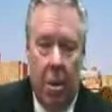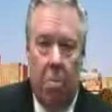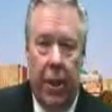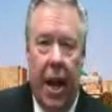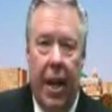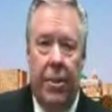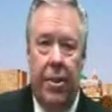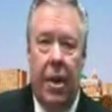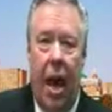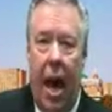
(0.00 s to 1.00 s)
But
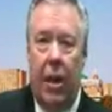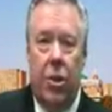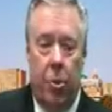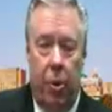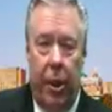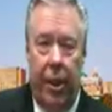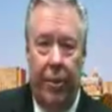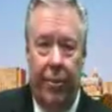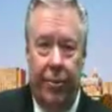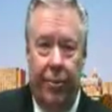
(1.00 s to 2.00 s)
that's actually
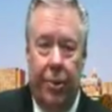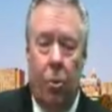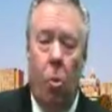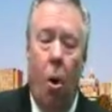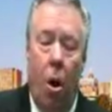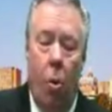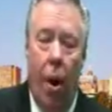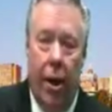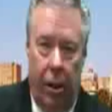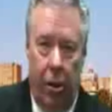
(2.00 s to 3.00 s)
the wrong
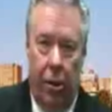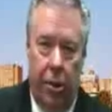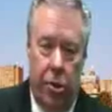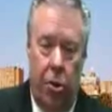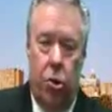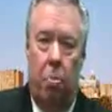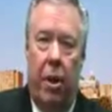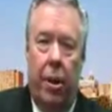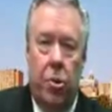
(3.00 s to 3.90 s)
way to look at social media.